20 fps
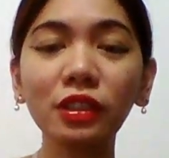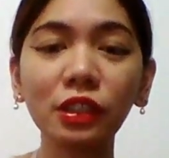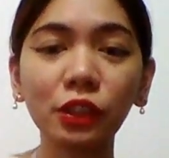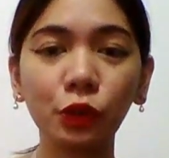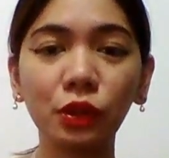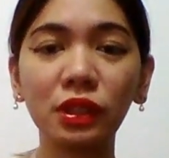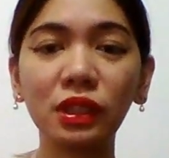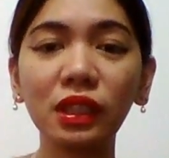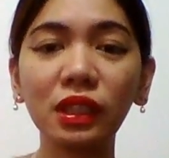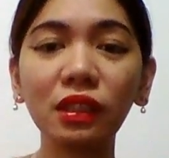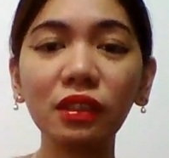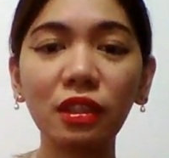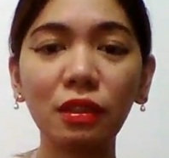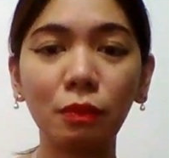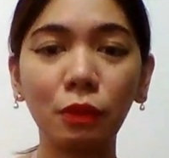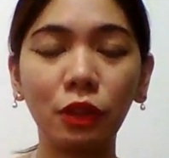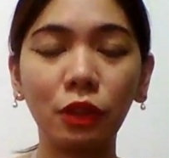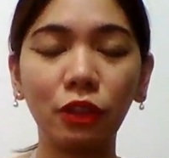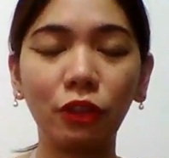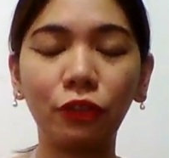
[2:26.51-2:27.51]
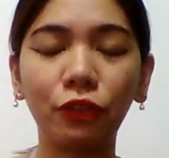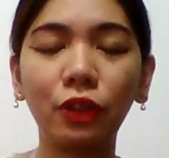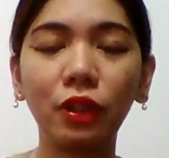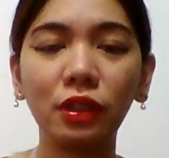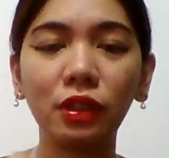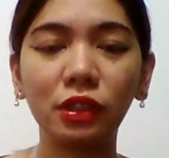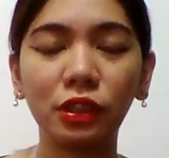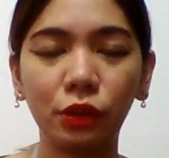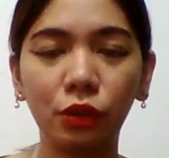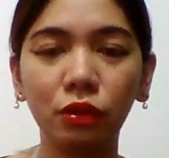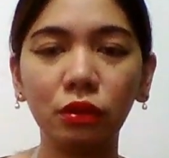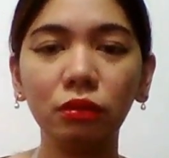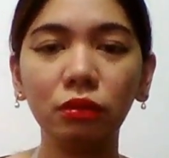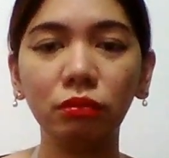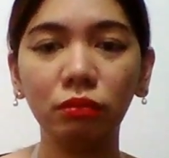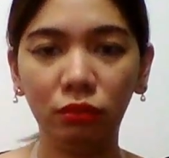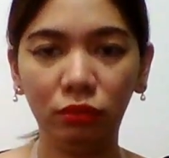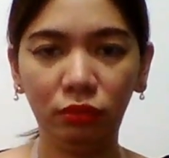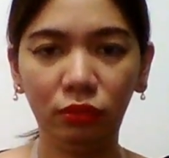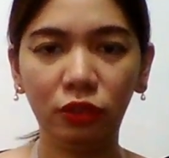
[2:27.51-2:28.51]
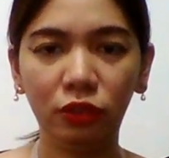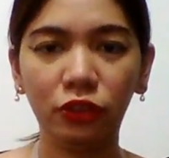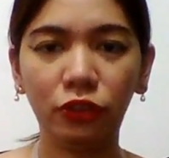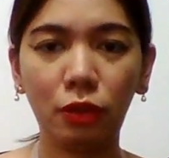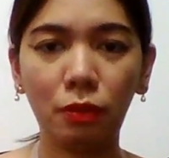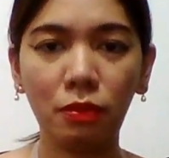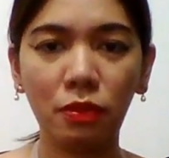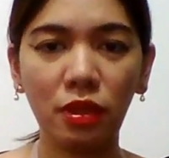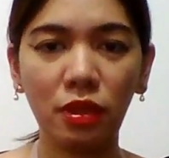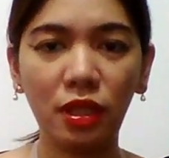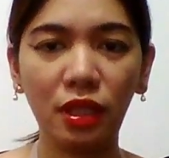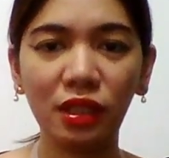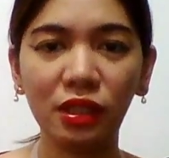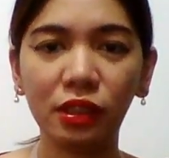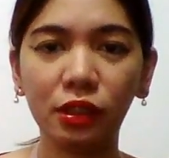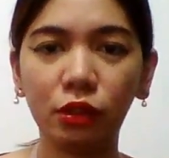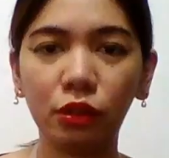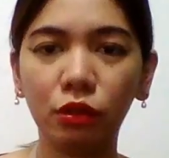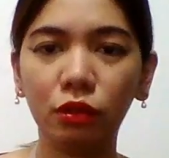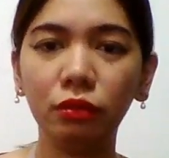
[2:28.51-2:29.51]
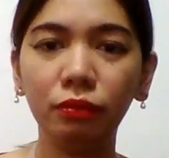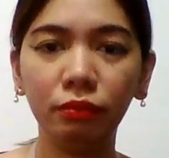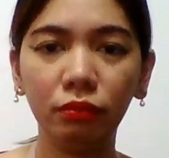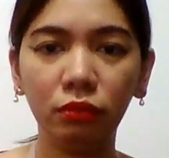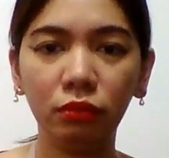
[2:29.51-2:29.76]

So tilt them on the front. So from this to.